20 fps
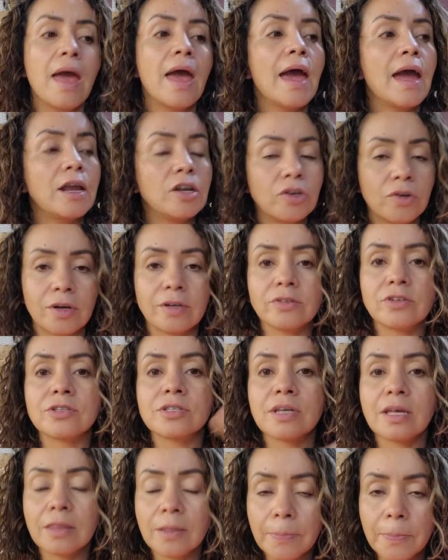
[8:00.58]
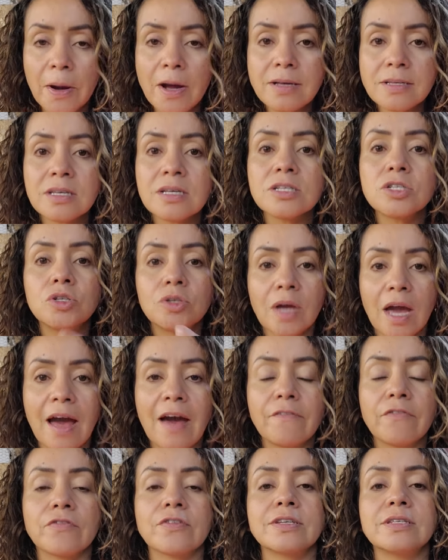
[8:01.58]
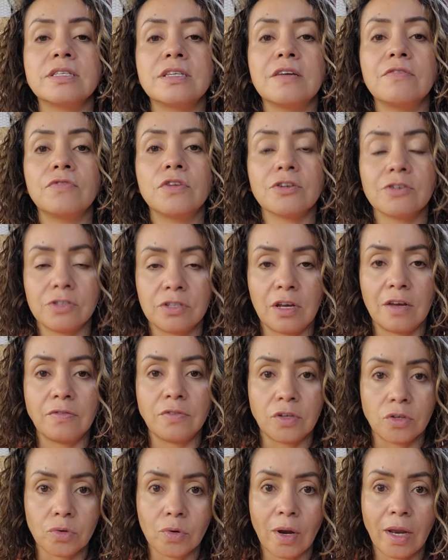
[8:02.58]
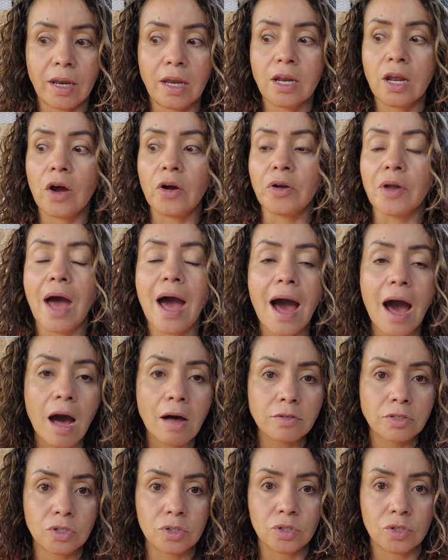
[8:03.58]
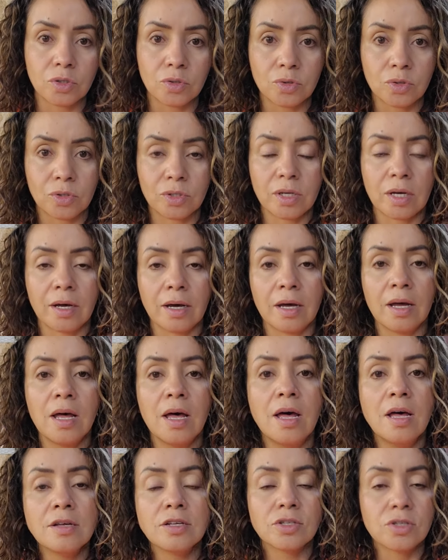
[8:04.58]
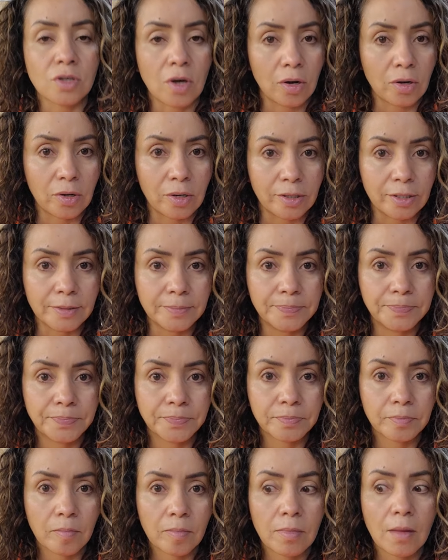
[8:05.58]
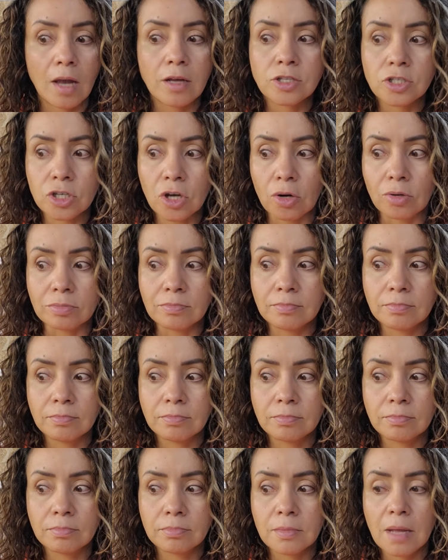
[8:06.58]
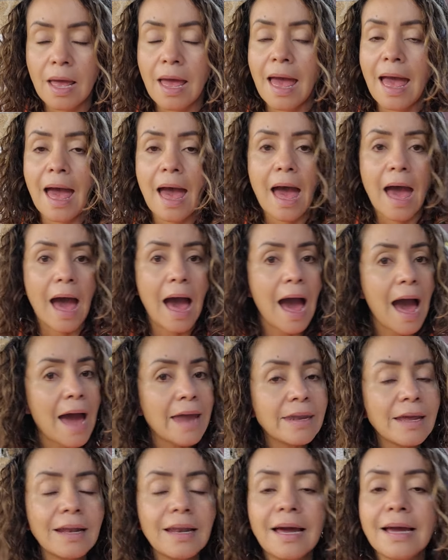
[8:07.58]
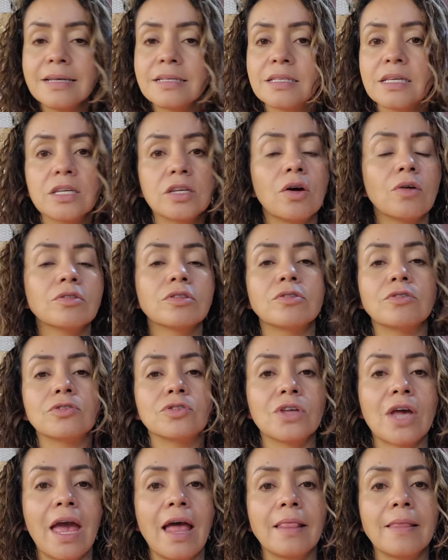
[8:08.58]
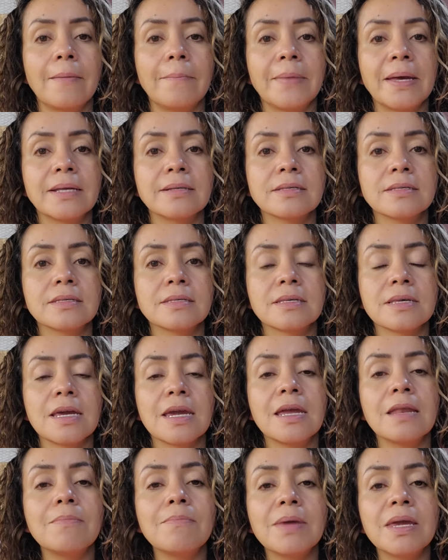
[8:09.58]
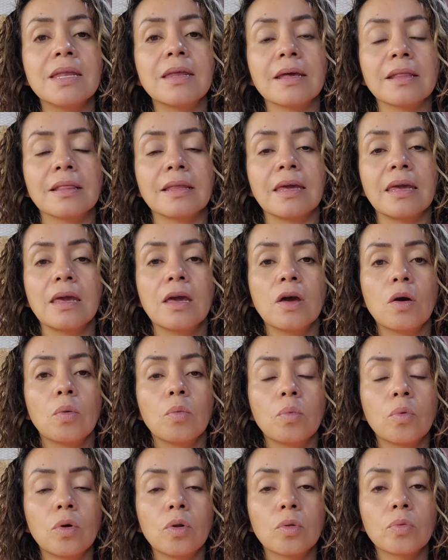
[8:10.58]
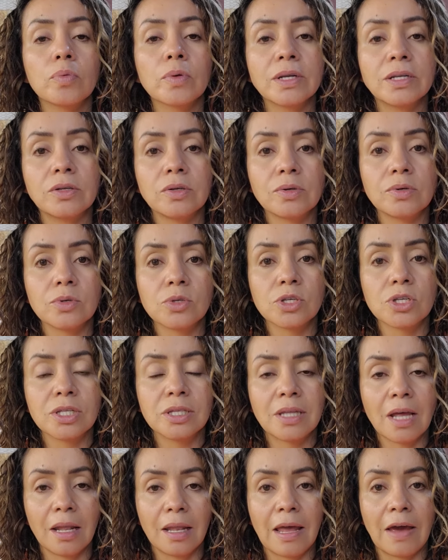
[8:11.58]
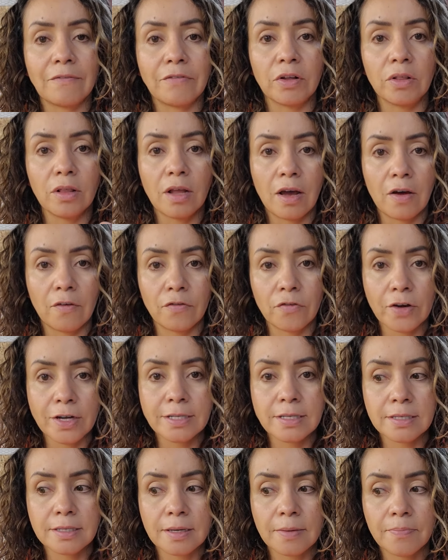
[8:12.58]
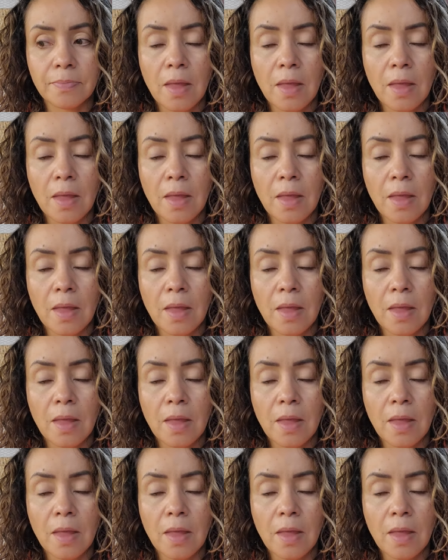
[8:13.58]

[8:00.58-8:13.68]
And you understand the process, you have received your safety training on how to use the saw card. So analyzing all those elements immediately will reduce the level of risk.